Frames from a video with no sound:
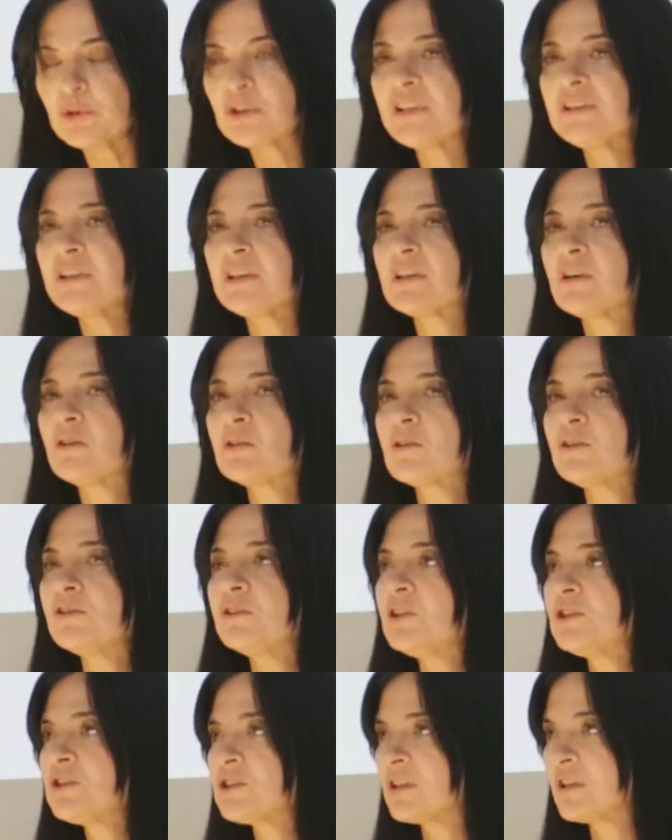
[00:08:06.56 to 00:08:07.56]
political
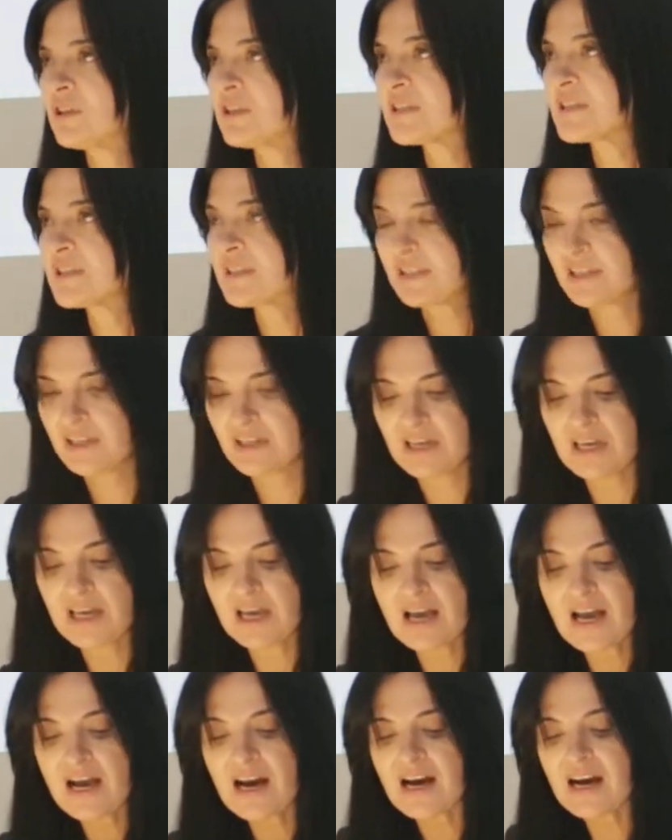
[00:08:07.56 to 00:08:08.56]
conditions.
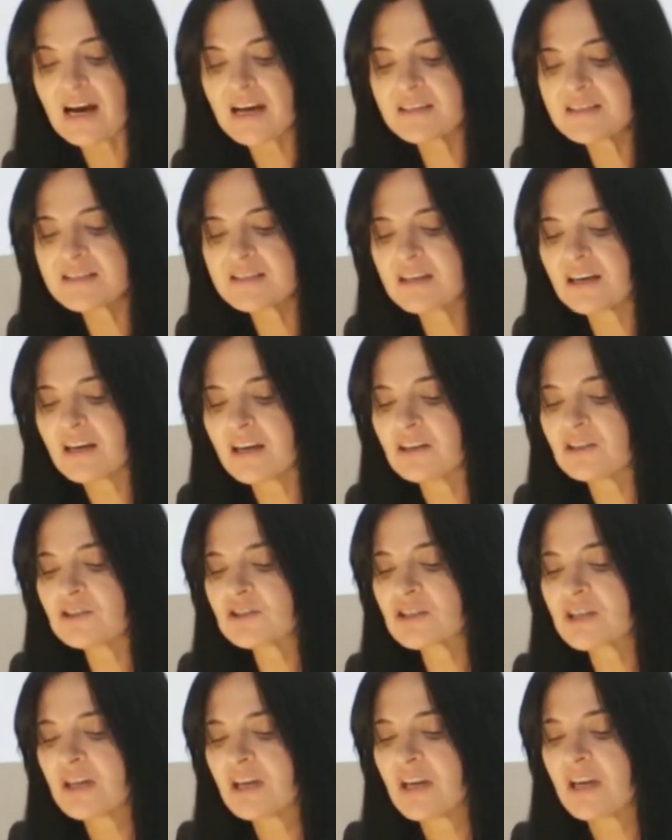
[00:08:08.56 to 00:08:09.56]

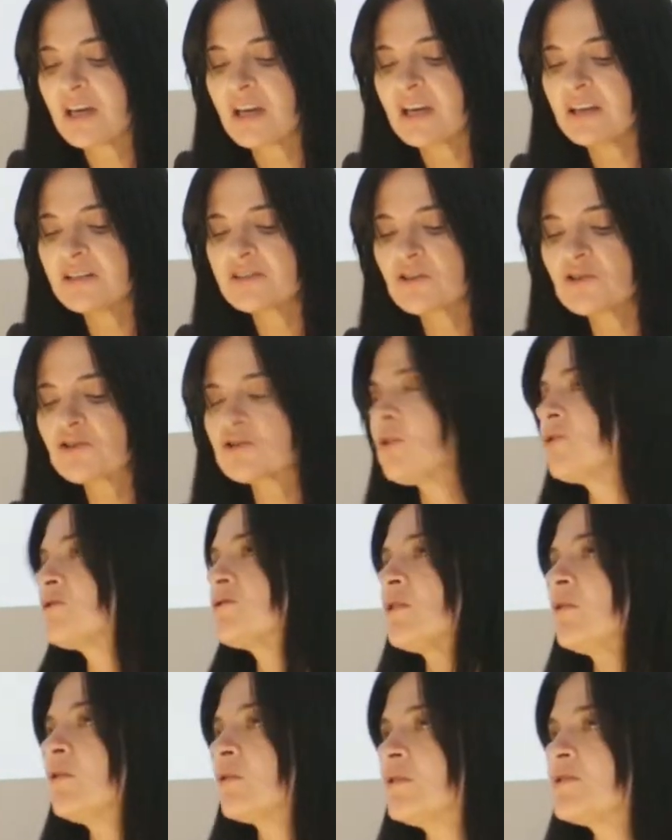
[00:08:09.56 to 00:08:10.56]
ICH is a
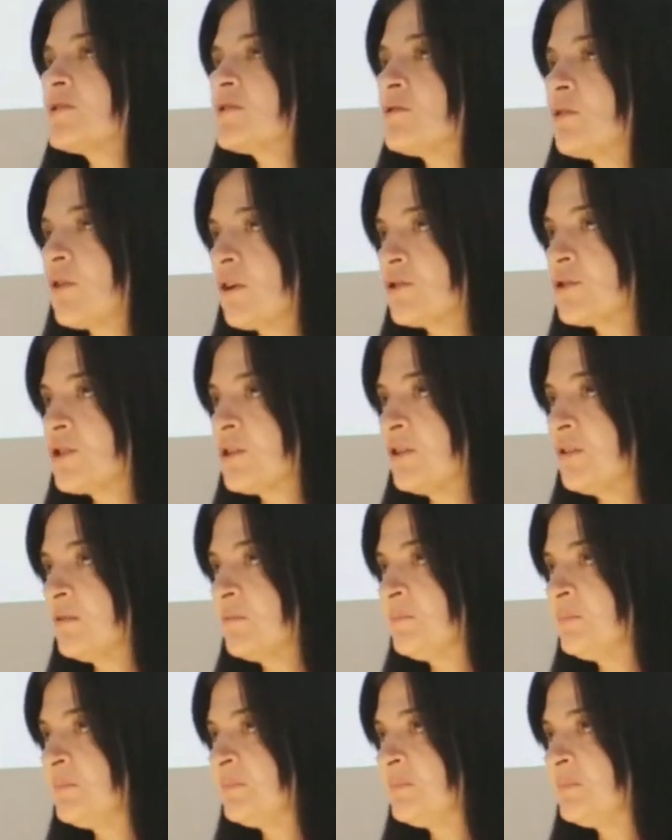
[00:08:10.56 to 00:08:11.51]
social construction.